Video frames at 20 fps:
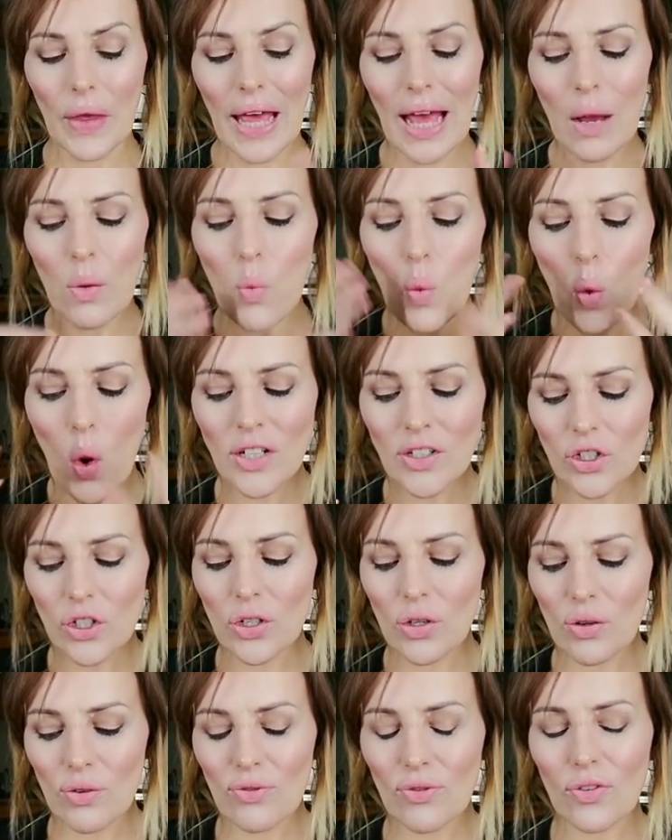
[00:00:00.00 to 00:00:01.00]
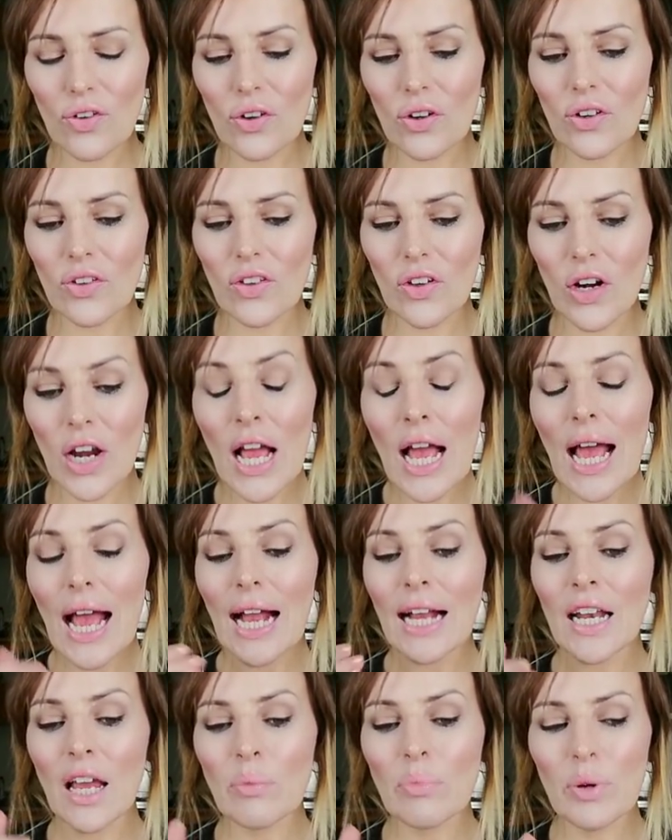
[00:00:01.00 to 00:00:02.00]
I want to go further.
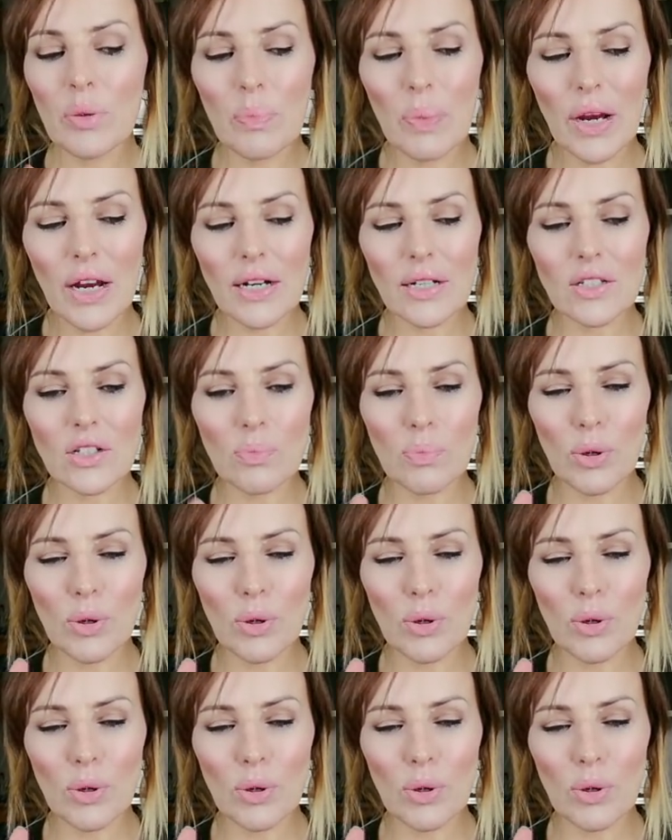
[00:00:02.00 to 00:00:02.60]
And I'm prepared to